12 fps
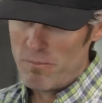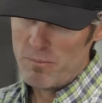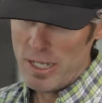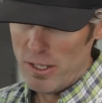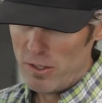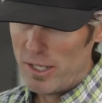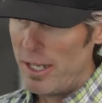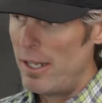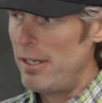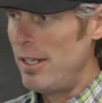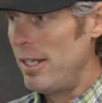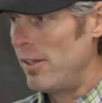heel
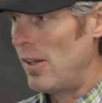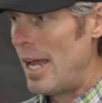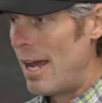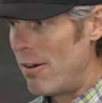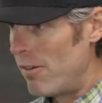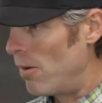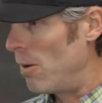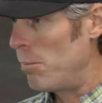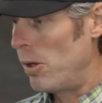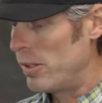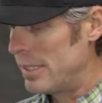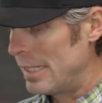in, heel out, or
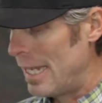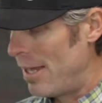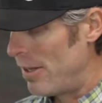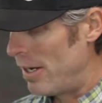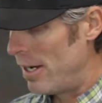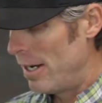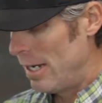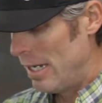both together.